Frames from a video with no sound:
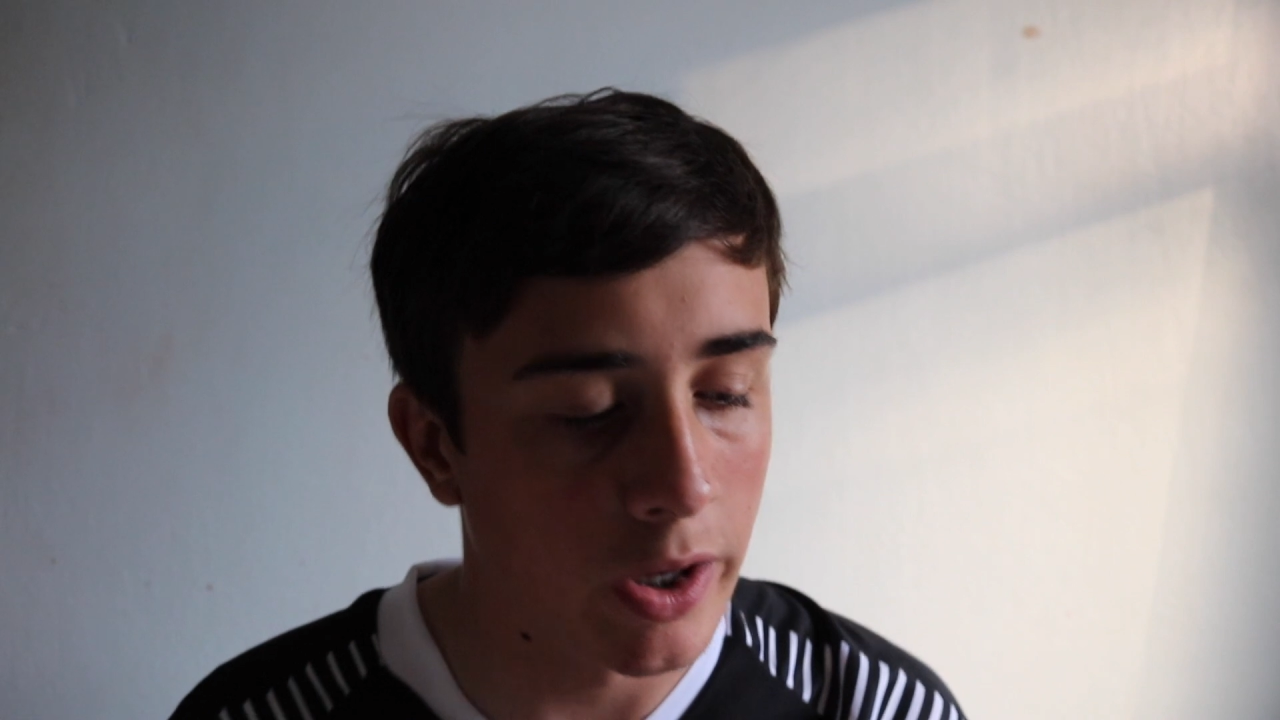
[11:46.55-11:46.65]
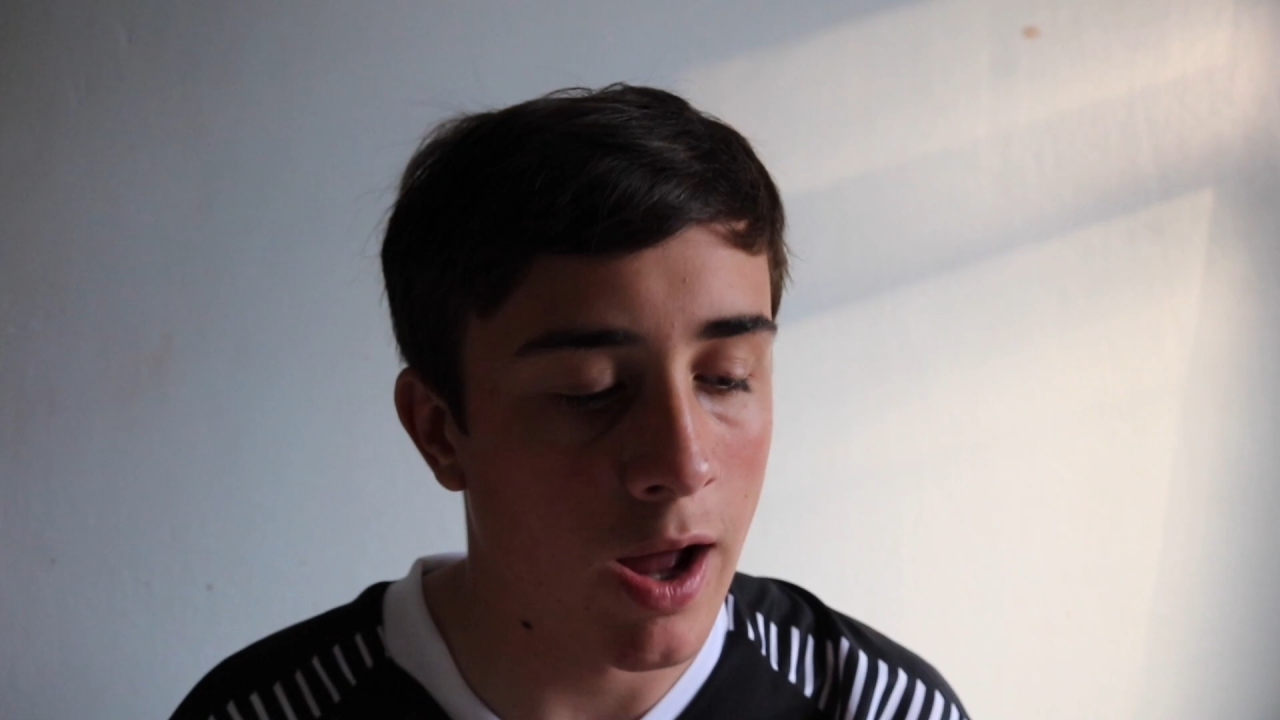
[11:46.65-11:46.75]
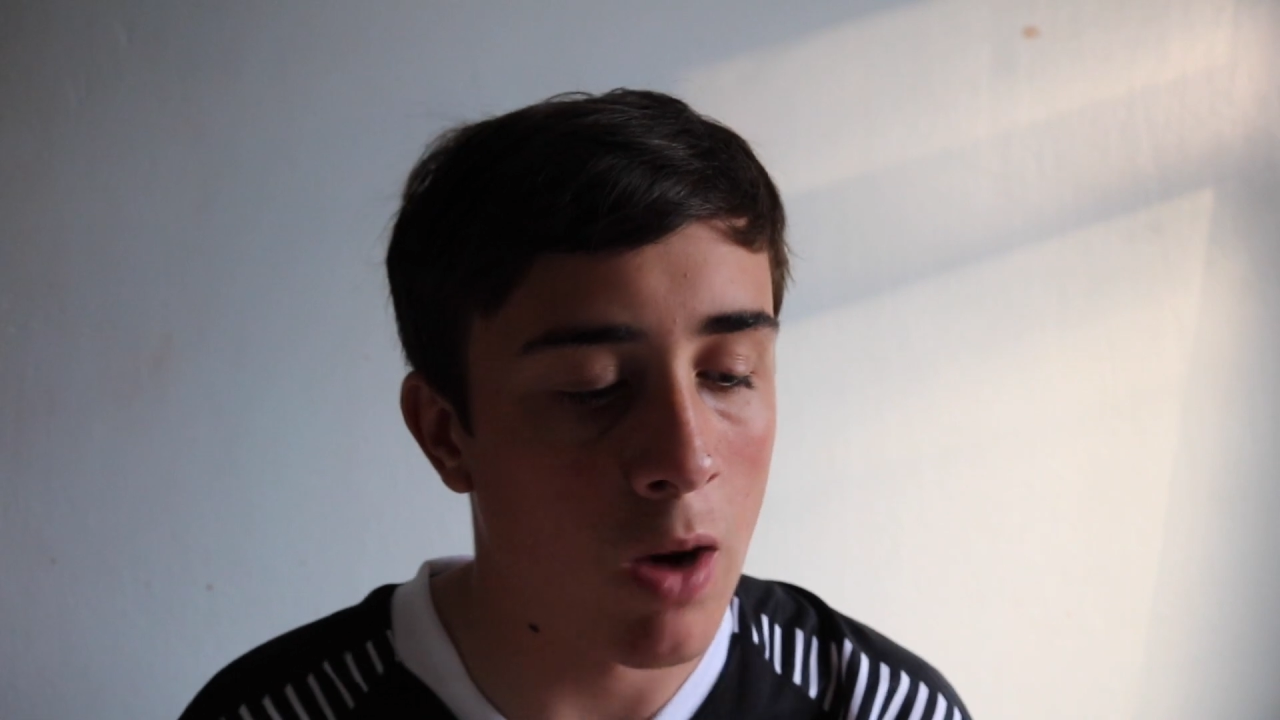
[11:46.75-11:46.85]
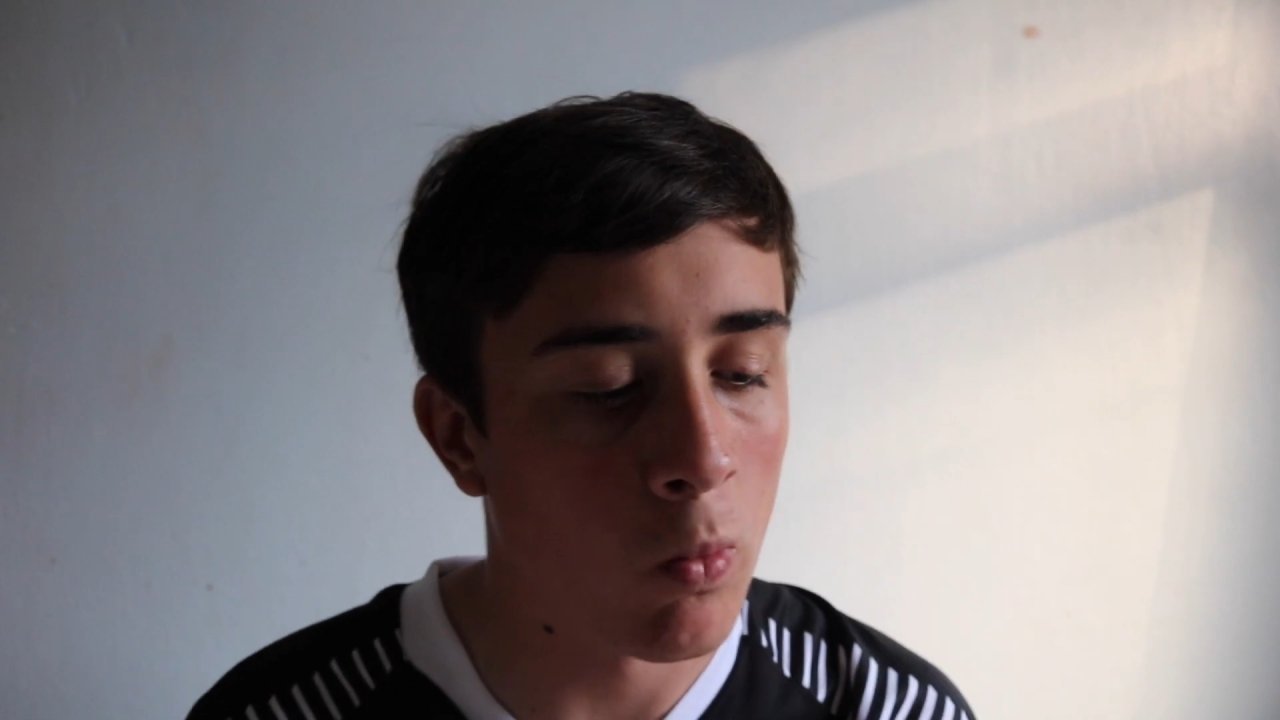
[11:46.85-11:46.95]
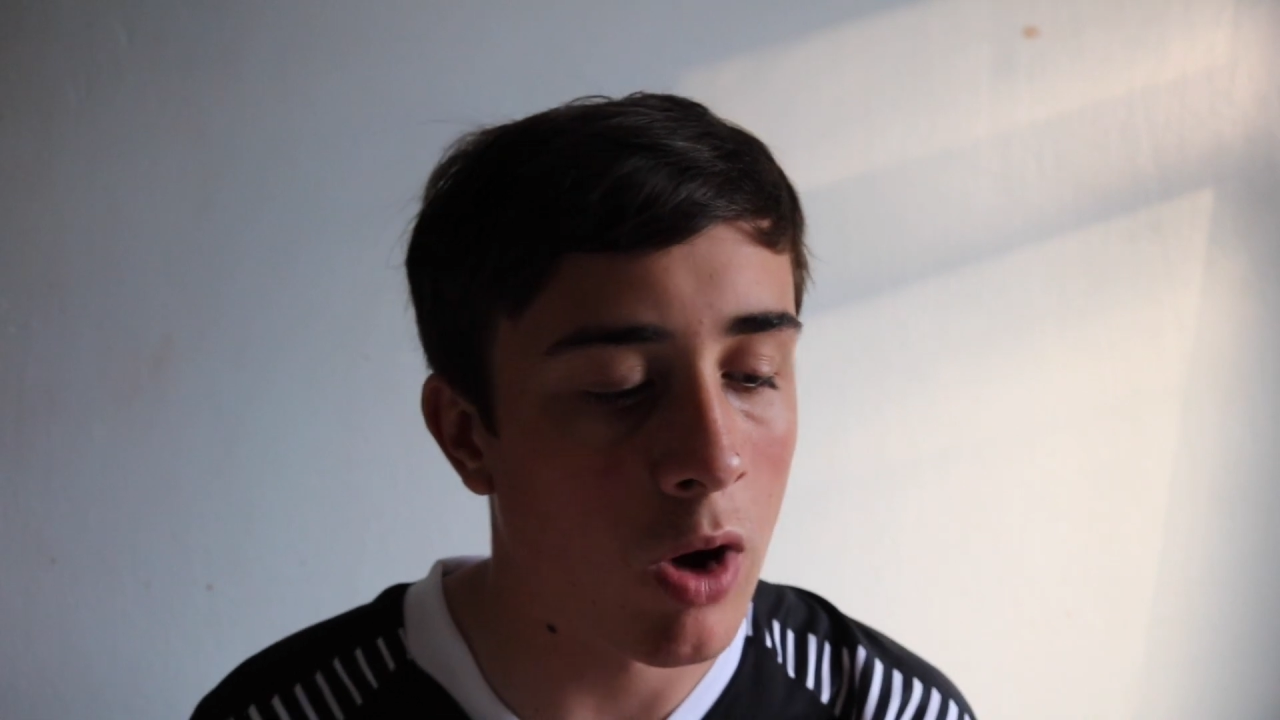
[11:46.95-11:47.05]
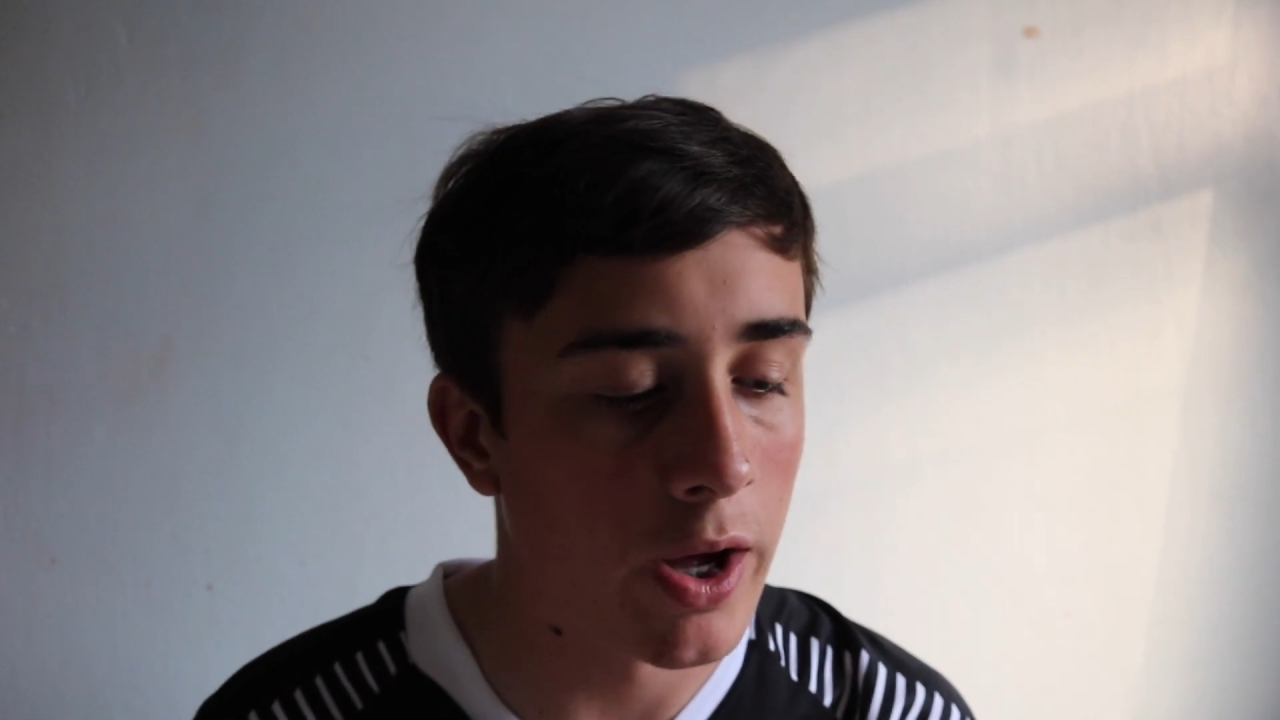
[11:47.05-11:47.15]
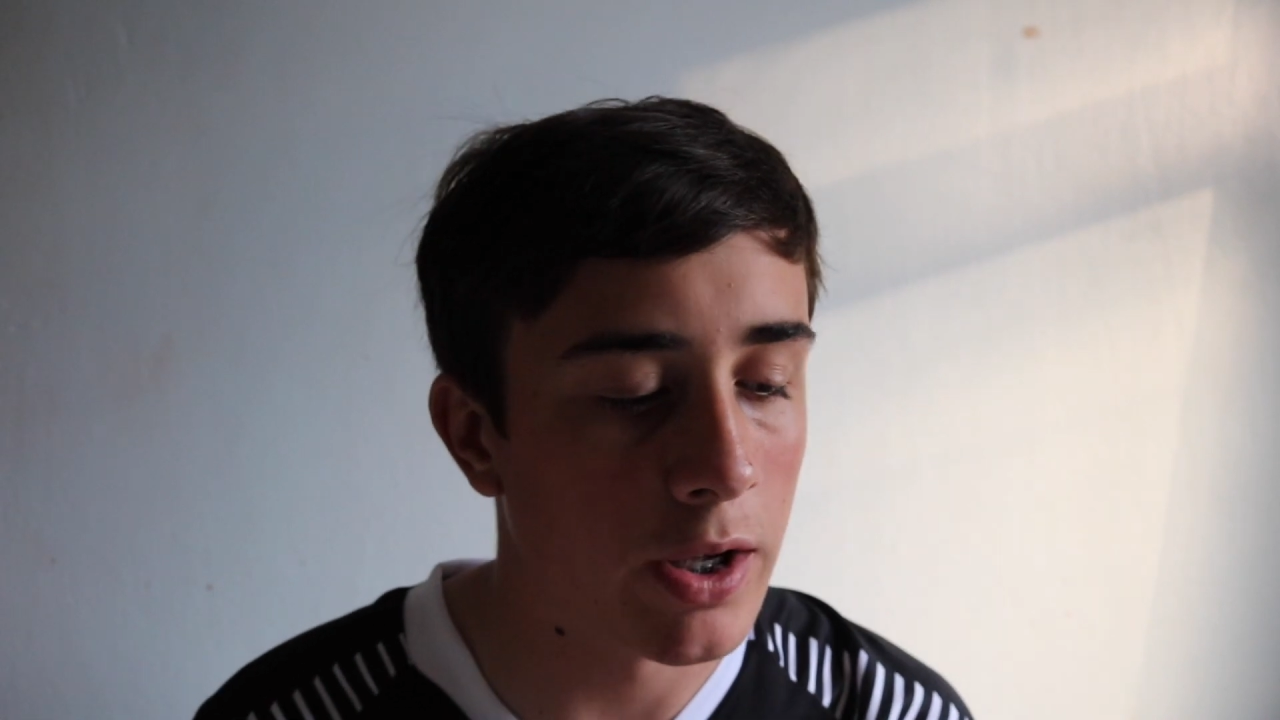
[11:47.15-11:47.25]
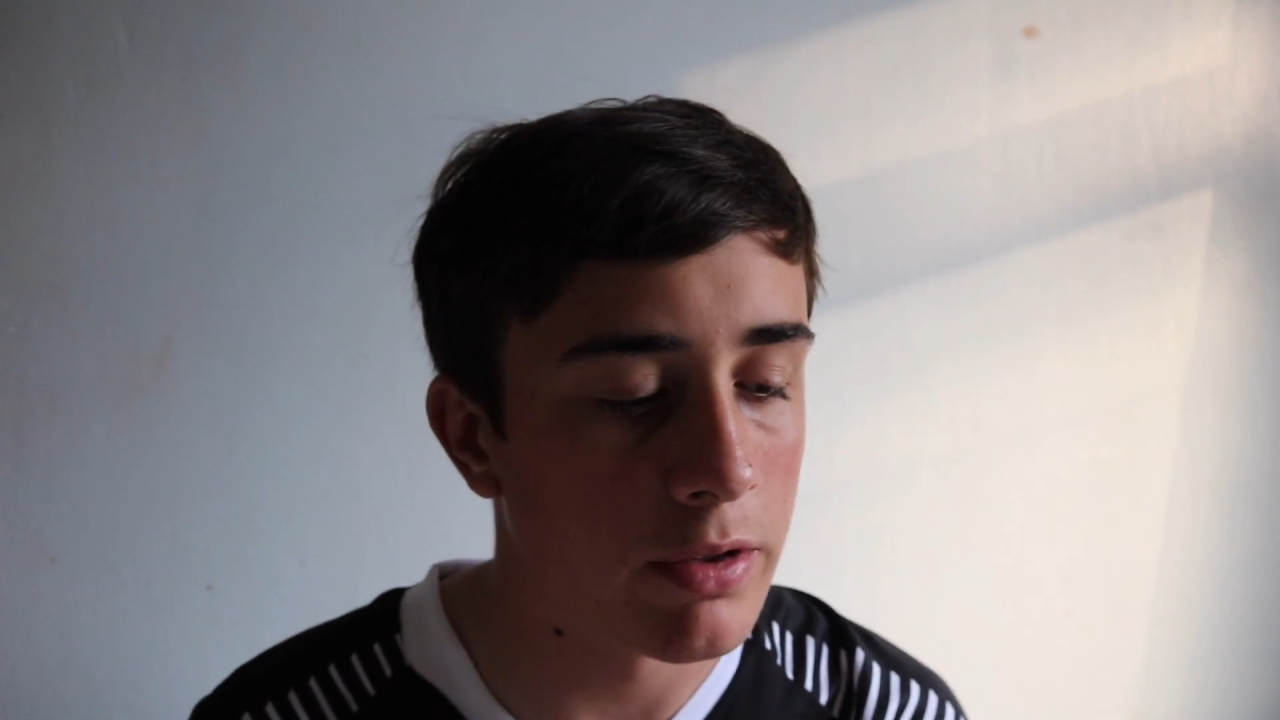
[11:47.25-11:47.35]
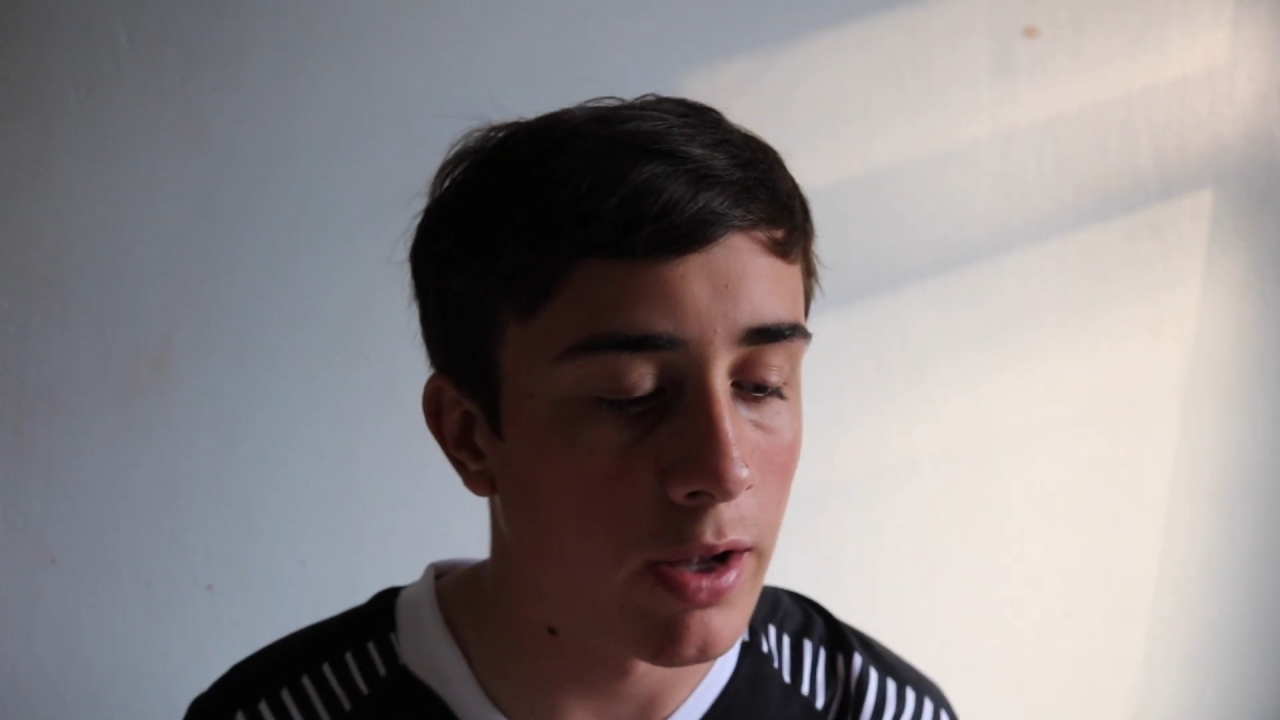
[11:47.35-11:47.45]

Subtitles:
in that white,